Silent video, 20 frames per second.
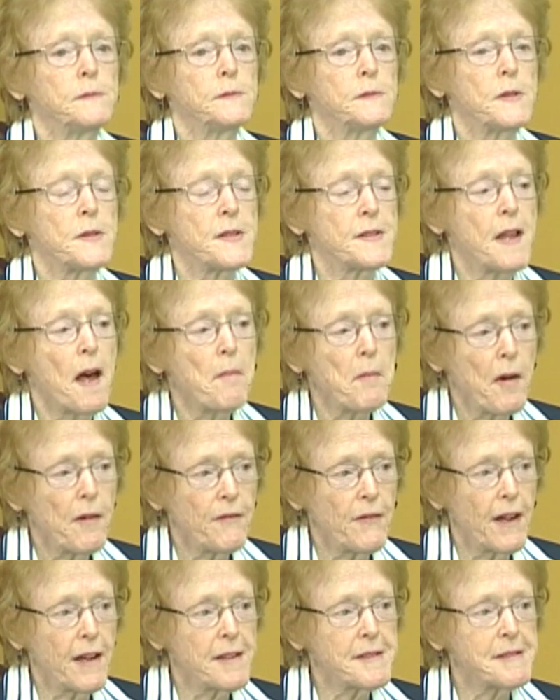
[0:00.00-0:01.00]
Some of
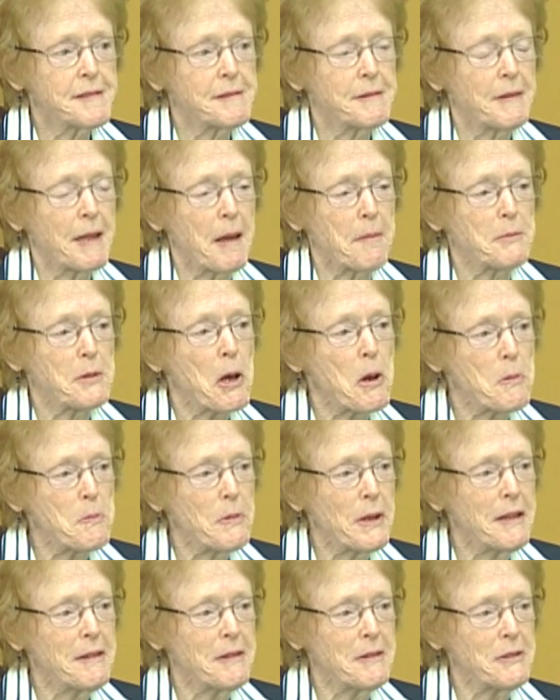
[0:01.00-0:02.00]
us kept
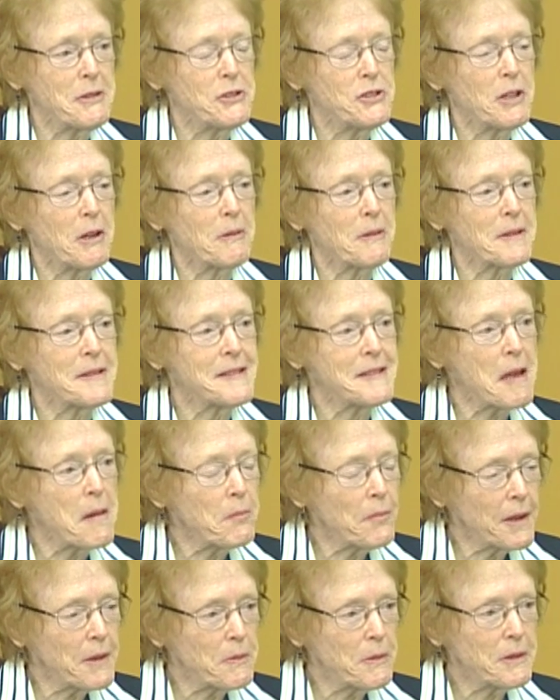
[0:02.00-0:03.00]
hoping that the General
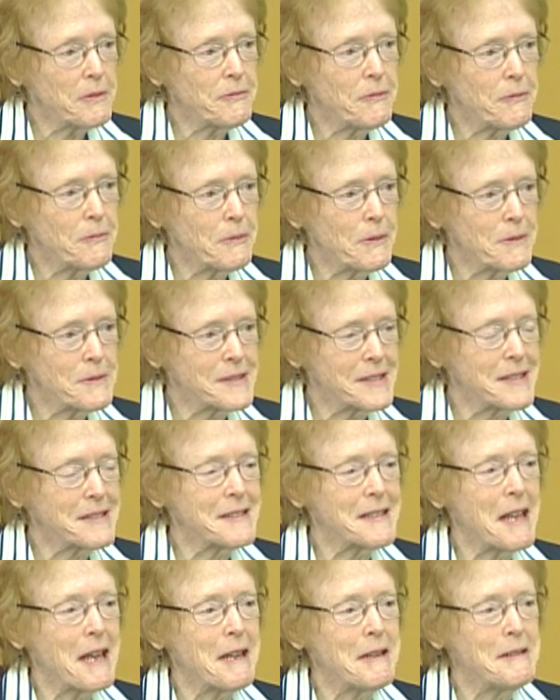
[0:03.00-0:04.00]
Assembly would, since
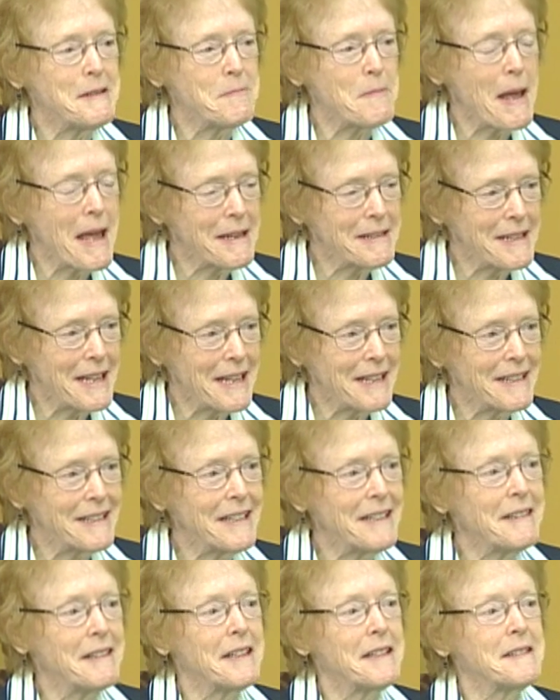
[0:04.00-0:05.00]
they mandated
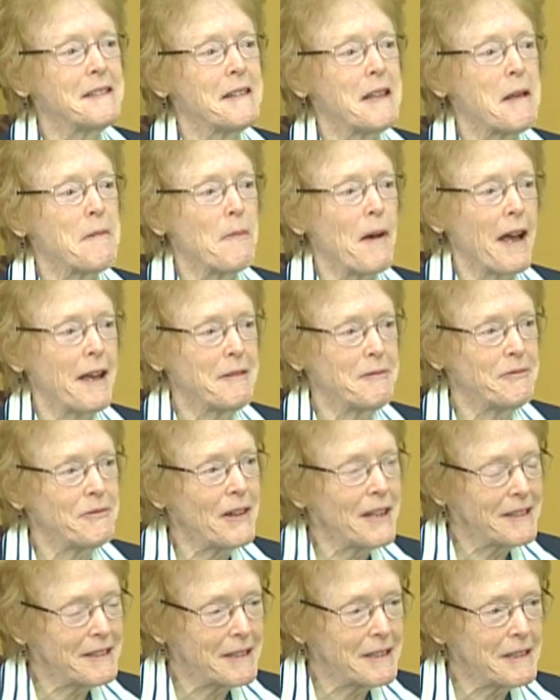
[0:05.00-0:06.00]
it, that they might
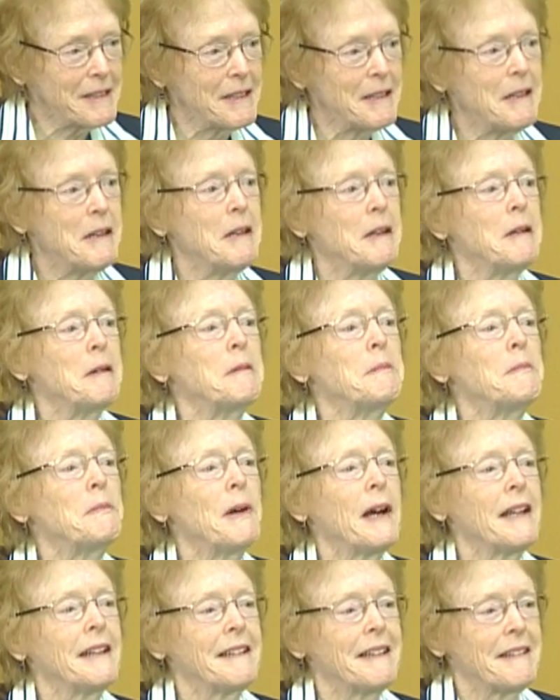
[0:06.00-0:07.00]
fund it,
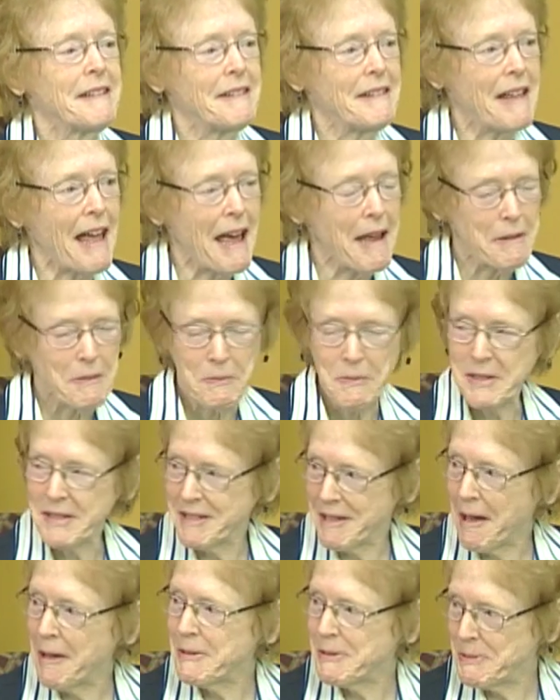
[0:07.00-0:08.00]
but that was
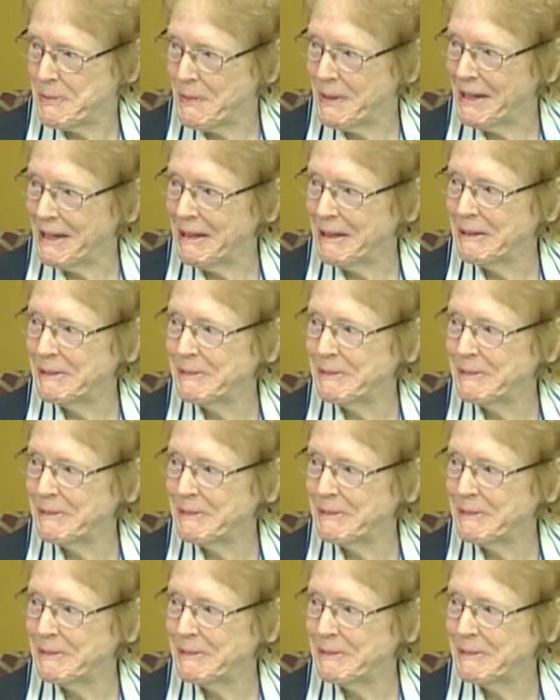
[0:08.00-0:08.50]
not to be.